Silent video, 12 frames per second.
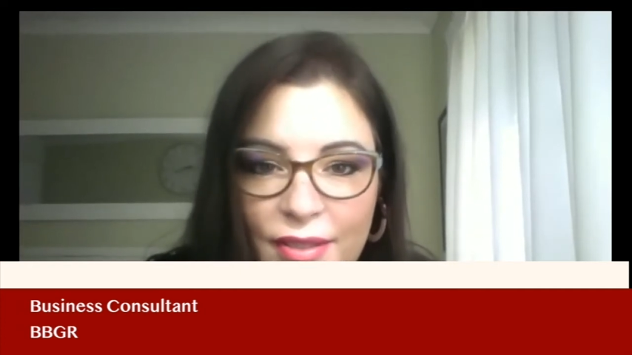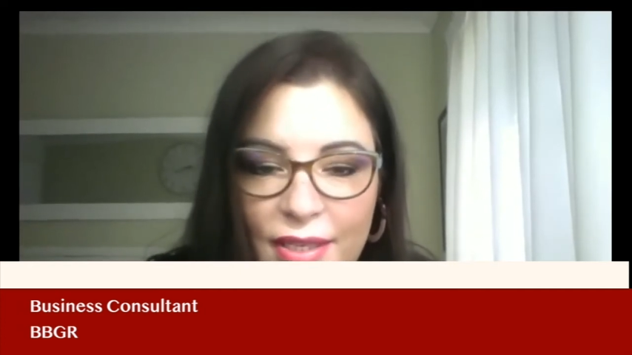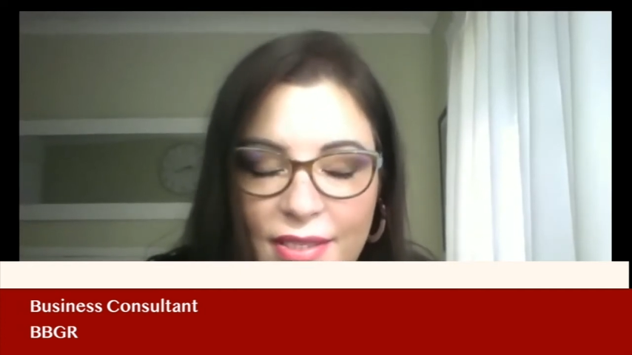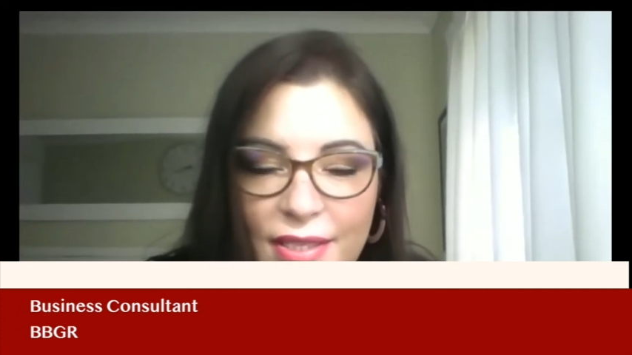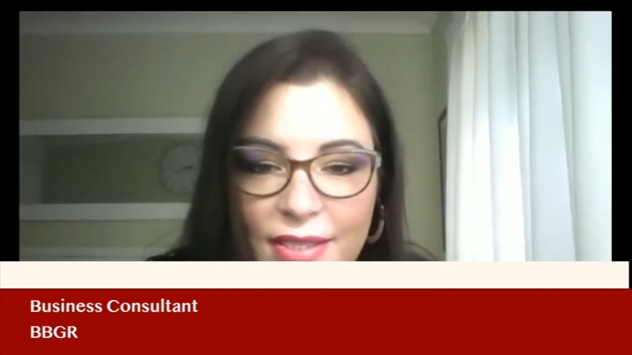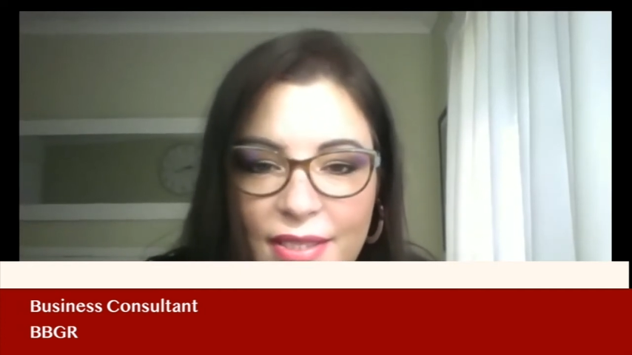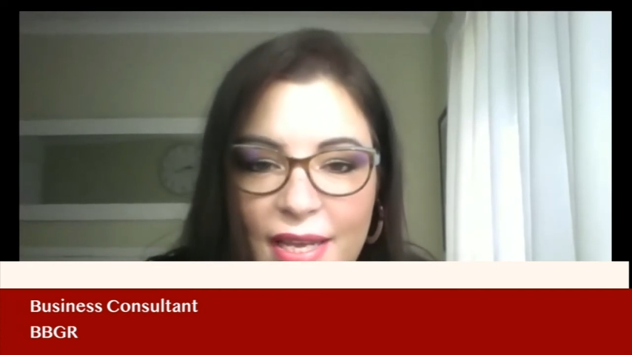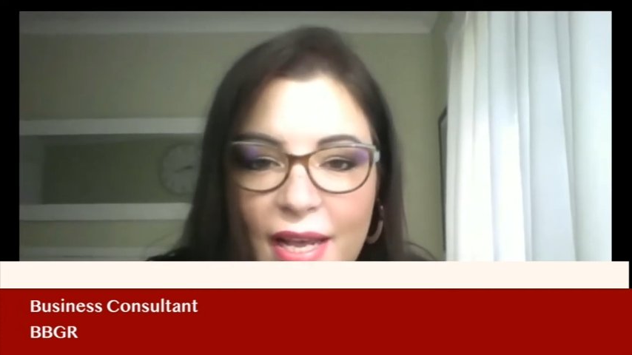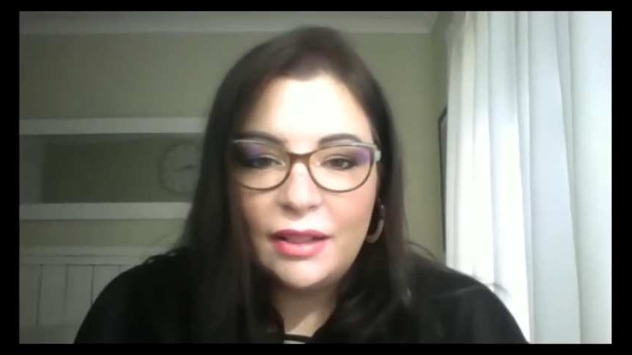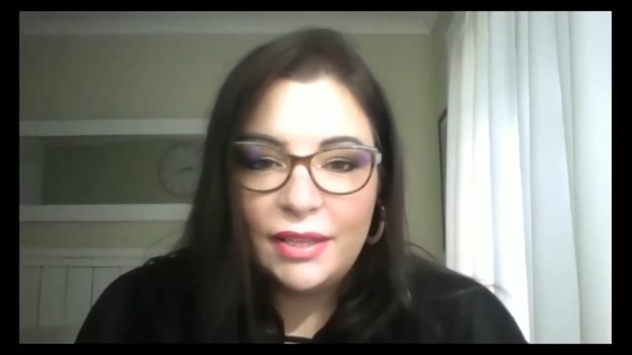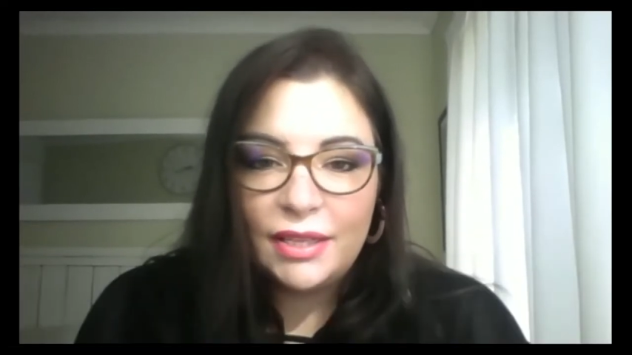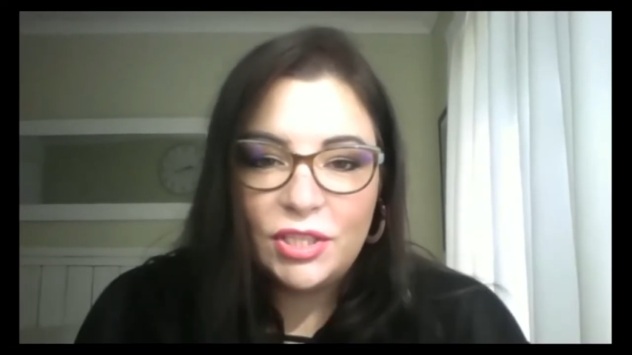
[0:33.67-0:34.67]
is a
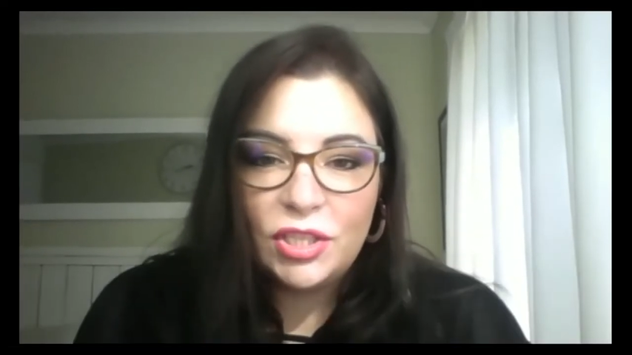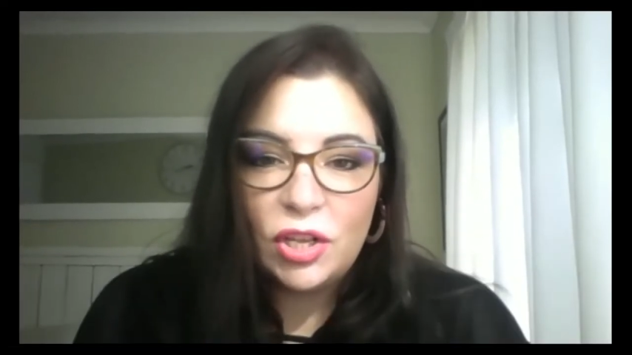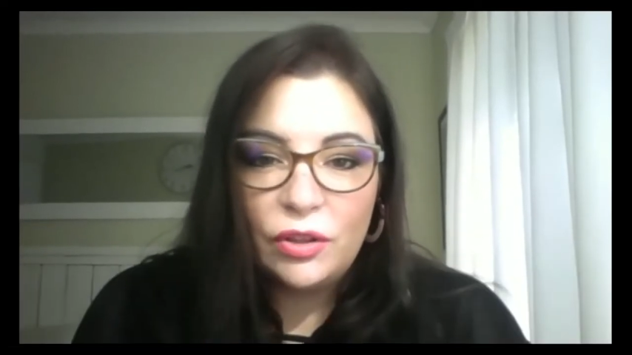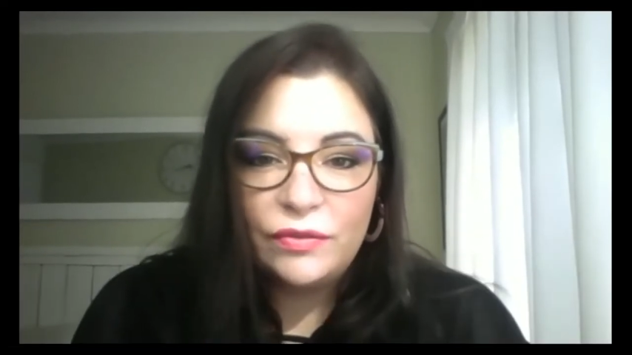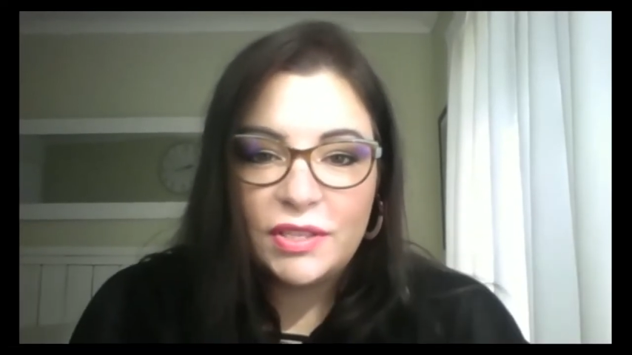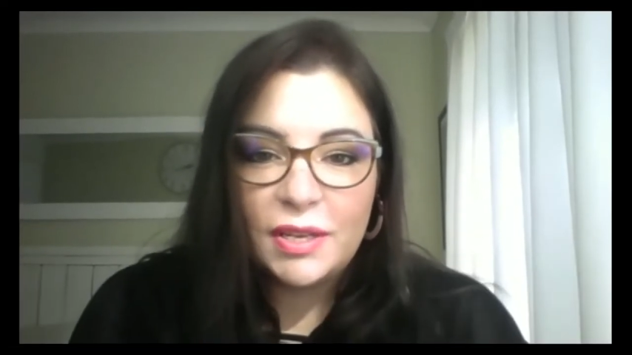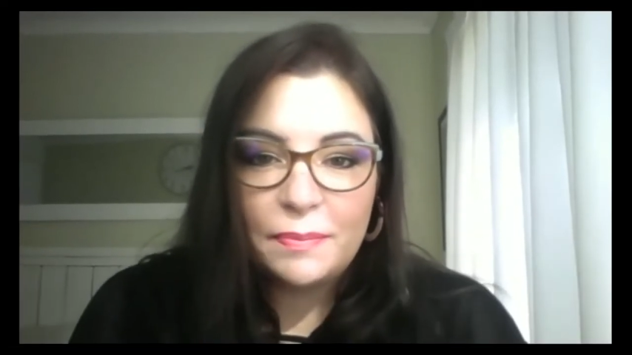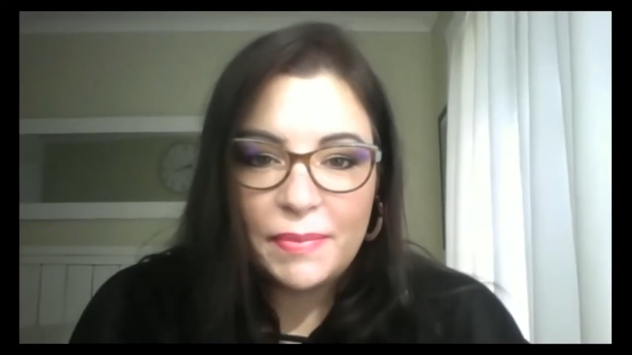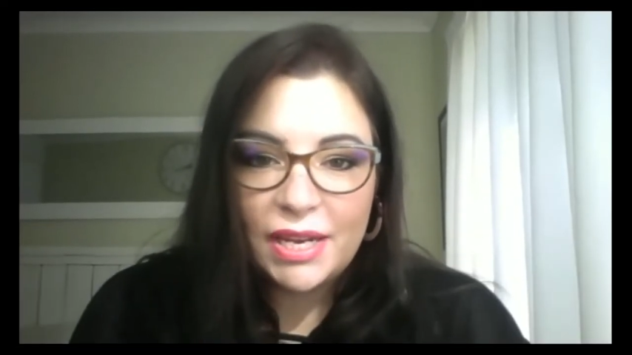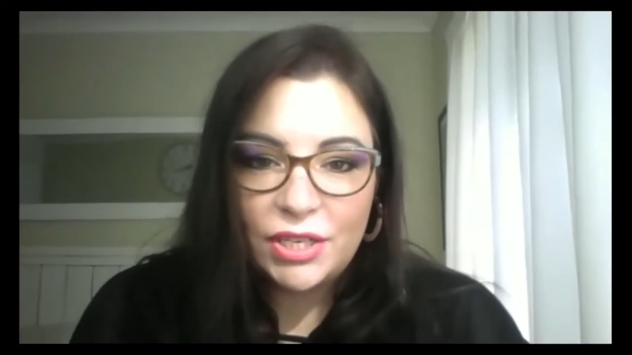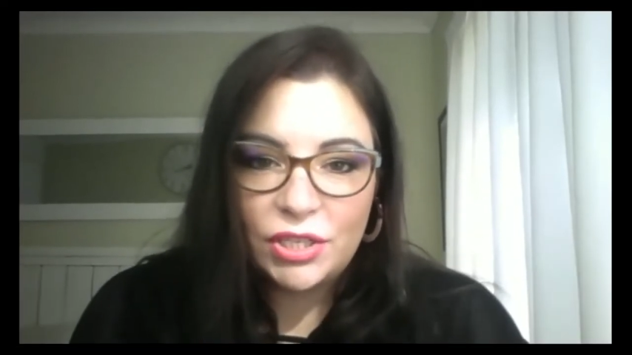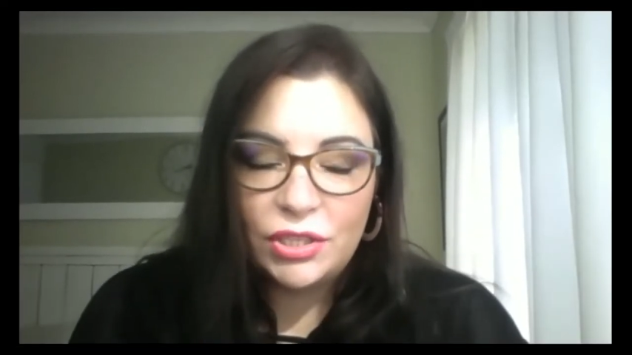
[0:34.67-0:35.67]
sale that solves a
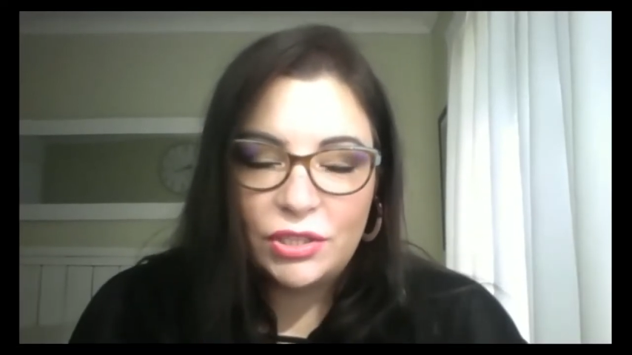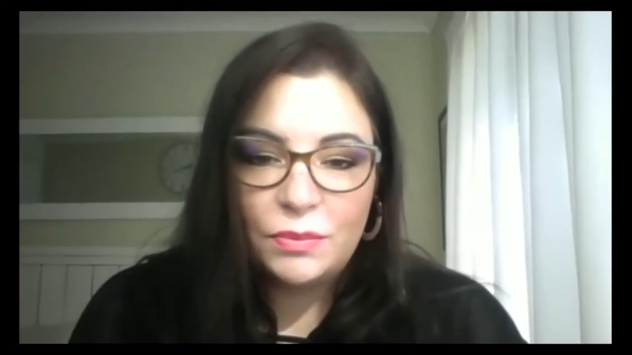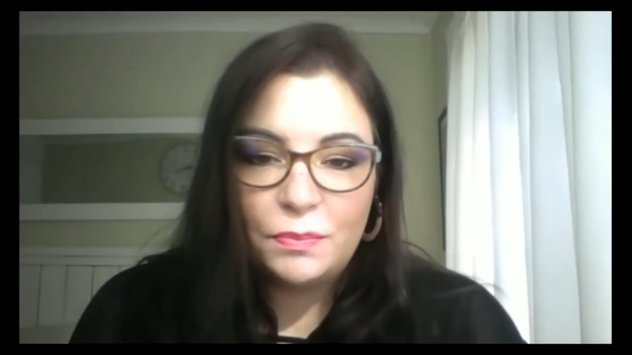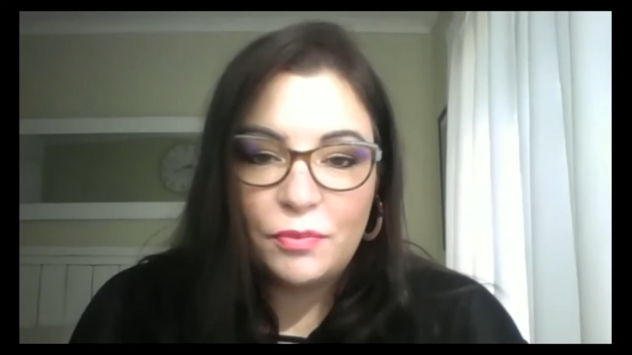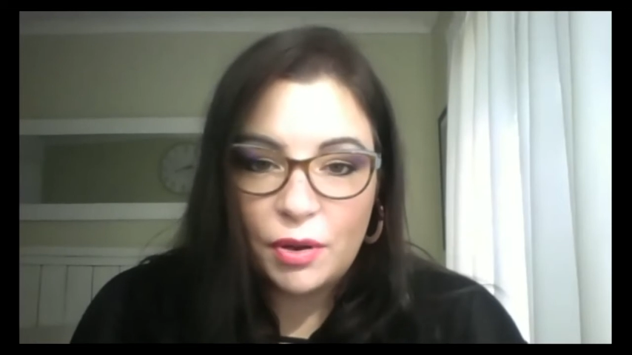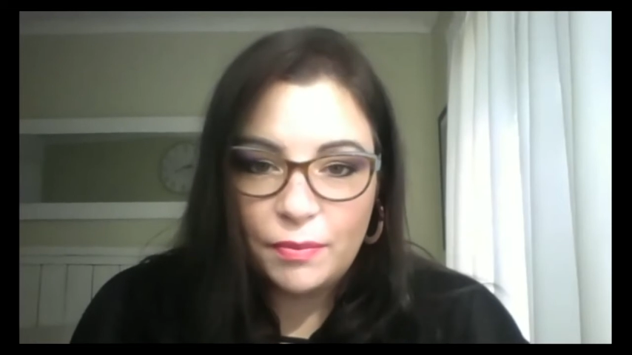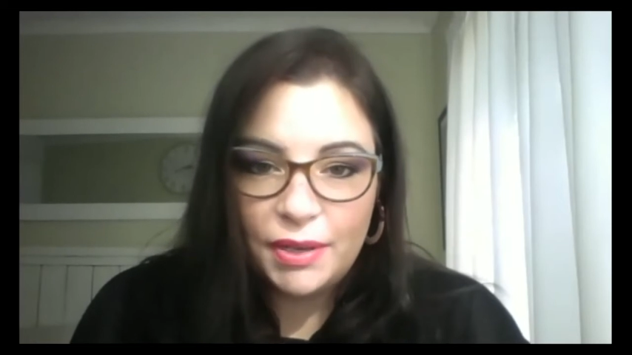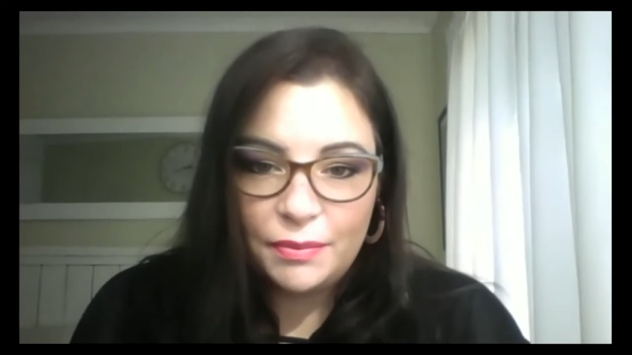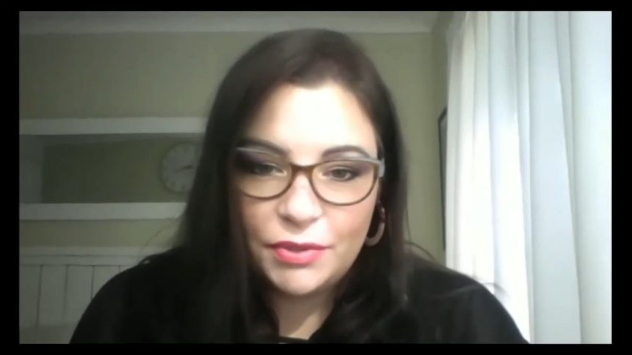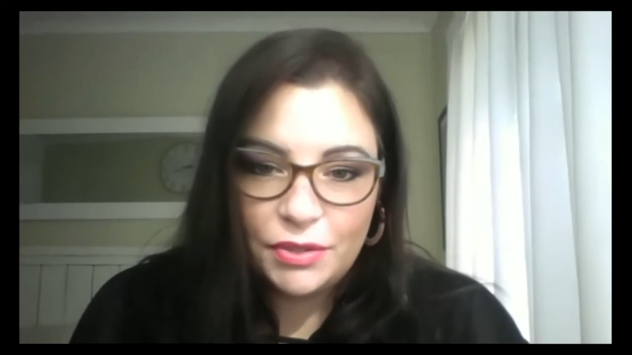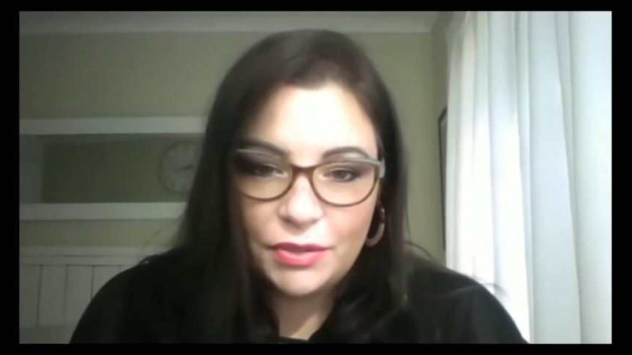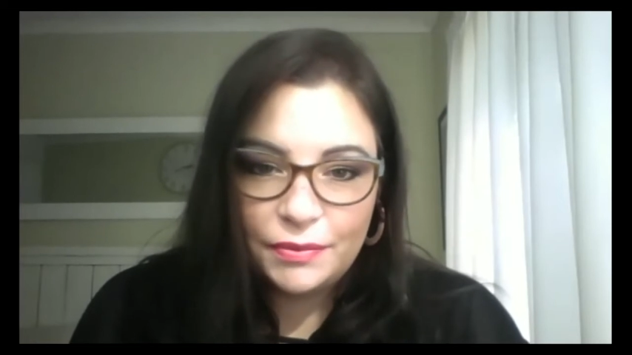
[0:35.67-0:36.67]
patient's
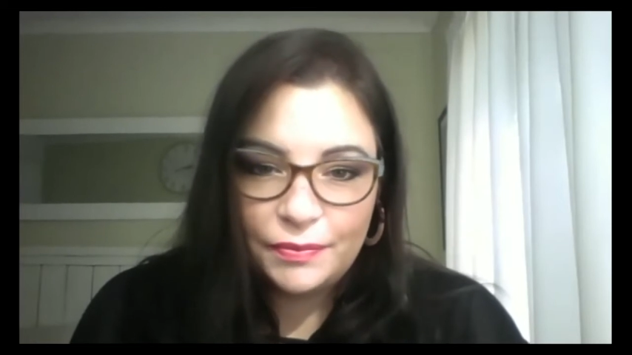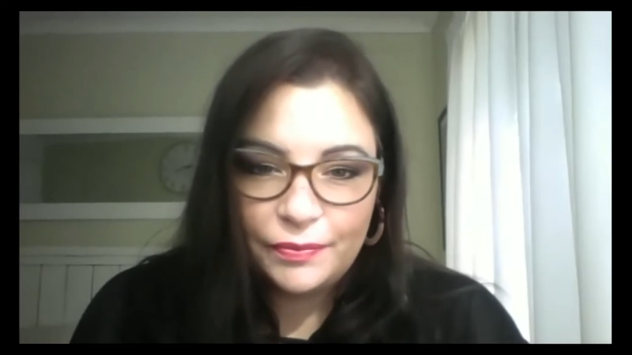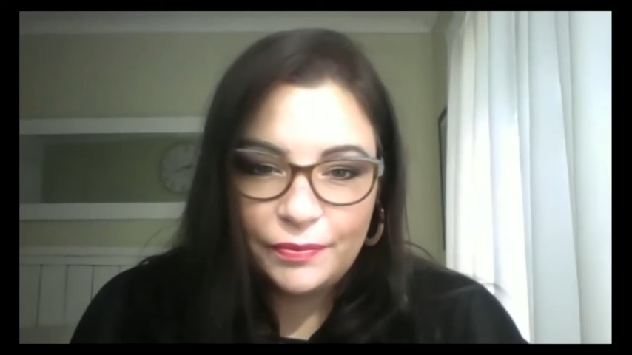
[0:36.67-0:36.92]
problems.